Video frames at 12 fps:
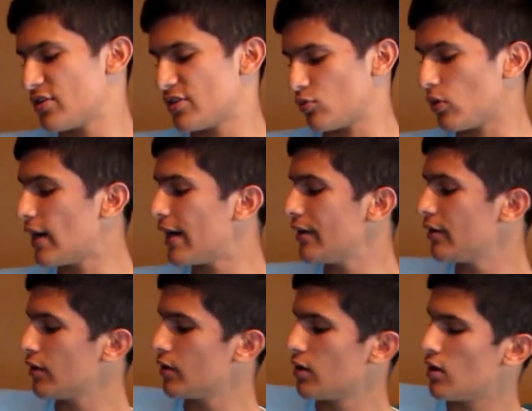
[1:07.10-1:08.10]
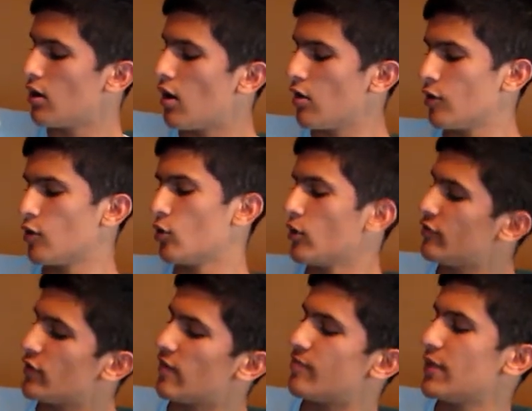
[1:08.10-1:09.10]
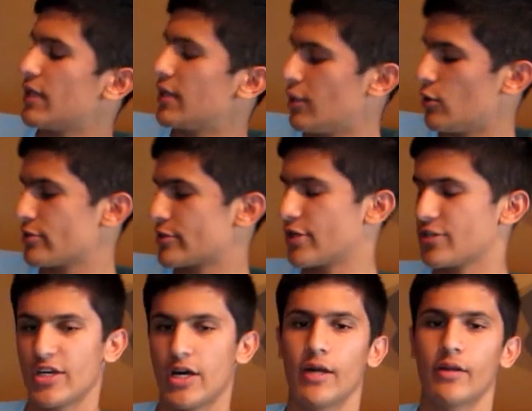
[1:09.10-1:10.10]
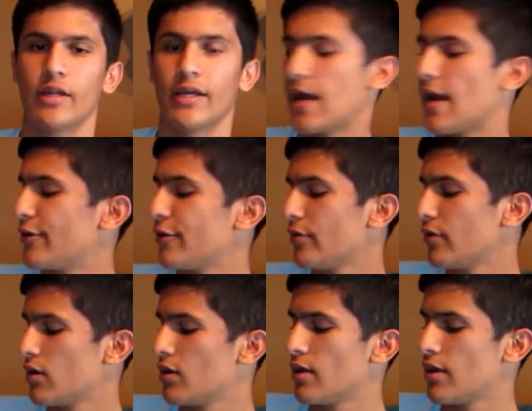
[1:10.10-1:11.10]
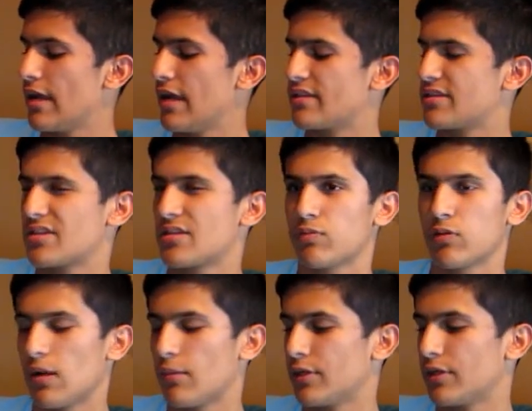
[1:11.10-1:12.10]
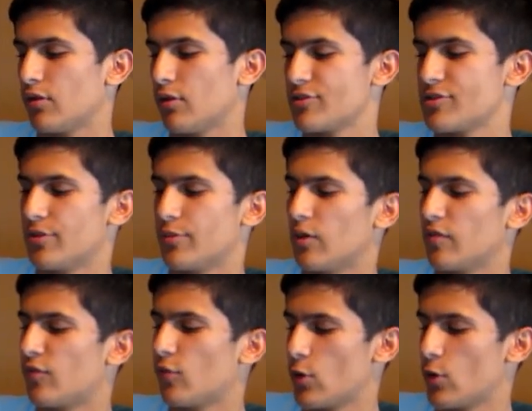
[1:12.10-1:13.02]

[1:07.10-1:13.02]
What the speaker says: inches wide. Although if you have pecan nose guards on, like I do, it's probably closer to about